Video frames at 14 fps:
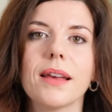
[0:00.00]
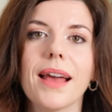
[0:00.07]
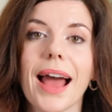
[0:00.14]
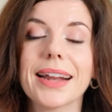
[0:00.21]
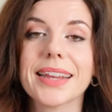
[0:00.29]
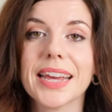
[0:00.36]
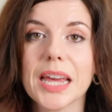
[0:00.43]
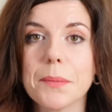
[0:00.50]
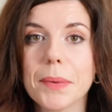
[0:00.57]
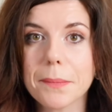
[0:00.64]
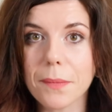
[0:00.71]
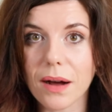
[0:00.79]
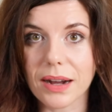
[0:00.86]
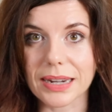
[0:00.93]
And keep
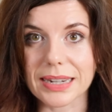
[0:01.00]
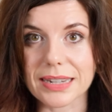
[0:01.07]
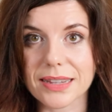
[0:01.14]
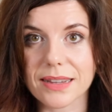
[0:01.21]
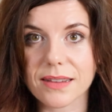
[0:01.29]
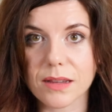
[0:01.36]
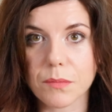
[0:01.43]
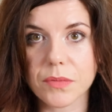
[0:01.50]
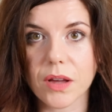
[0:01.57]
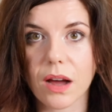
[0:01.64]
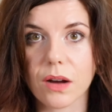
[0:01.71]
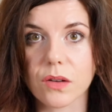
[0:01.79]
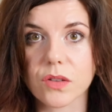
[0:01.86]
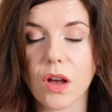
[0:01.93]
in mind that some
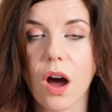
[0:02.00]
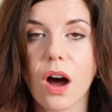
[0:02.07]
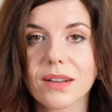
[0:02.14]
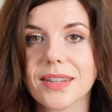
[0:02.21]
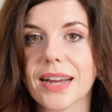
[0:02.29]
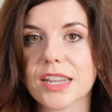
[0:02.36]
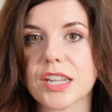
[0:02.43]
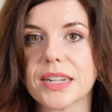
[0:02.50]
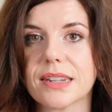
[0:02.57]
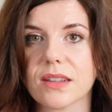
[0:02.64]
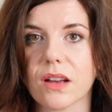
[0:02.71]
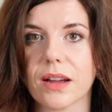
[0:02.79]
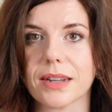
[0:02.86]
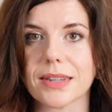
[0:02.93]
tiles aren't actually
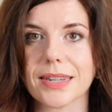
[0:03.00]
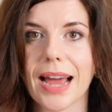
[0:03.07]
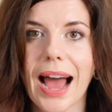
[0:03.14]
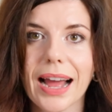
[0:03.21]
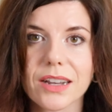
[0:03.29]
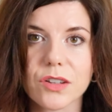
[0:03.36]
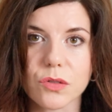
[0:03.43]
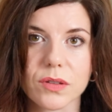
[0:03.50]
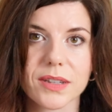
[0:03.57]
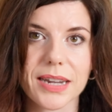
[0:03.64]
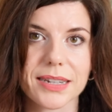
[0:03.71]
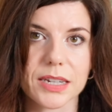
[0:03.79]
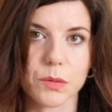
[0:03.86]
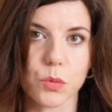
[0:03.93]
designed to handle
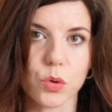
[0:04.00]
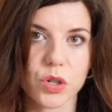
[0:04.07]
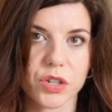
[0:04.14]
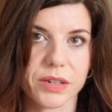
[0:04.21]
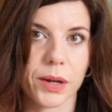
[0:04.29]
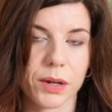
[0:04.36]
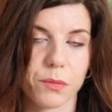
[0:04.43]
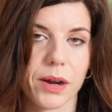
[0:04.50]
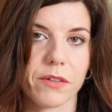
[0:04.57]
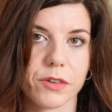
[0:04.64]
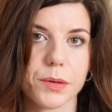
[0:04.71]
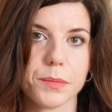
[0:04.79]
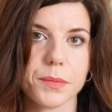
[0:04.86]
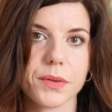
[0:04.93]
standing water in wet
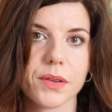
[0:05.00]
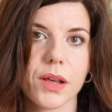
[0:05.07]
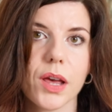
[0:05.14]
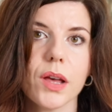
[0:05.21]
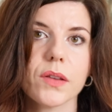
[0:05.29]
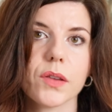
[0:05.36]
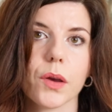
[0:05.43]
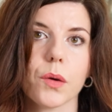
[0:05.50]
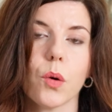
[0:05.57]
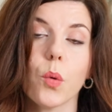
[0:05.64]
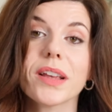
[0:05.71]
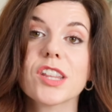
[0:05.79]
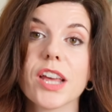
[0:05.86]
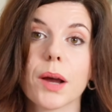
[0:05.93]
rooms, so
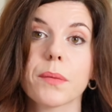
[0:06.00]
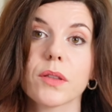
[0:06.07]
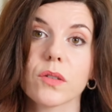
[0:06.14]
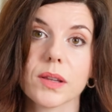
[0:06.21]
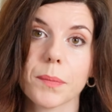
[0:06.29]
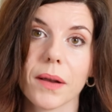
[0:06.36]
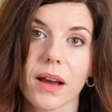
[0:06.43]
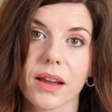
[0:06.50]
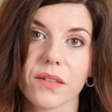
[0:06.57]
always check with your supplier